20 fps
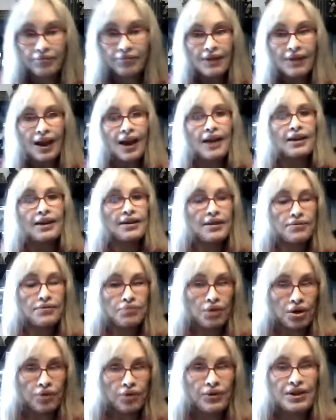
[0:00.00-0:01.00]
And in the
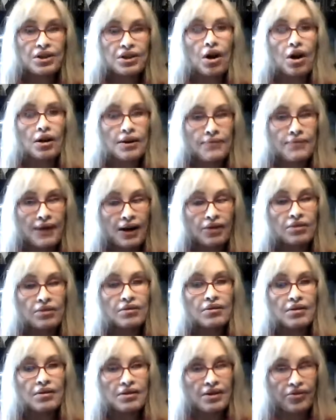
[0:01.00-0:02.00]
book, we talk about
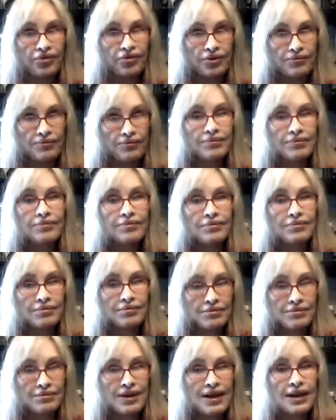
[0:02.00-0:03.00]
the different
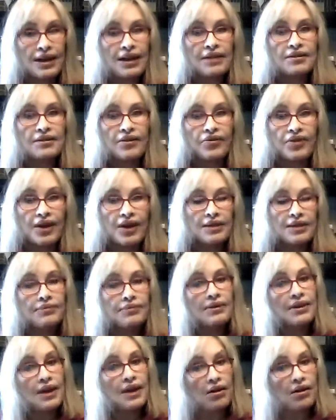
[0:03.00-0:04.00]
meanings of things, but
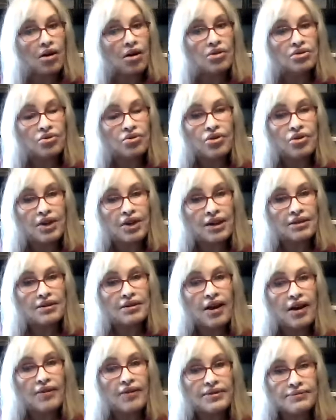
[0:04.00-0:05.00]
then also things that
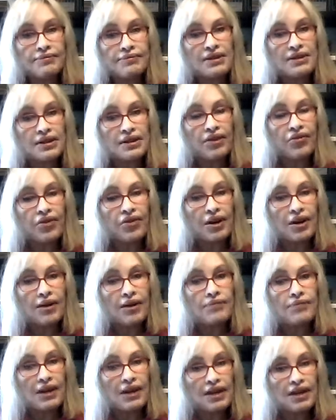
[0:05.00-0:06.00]
have specific
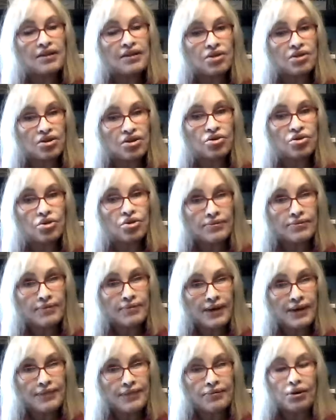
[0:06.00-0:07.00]
meanings to certain
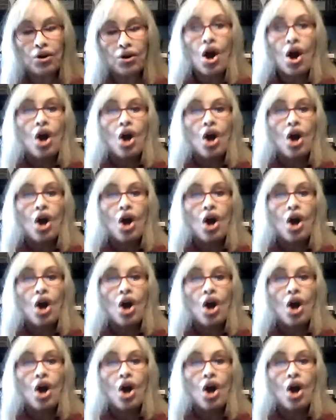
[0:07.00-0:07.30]
people.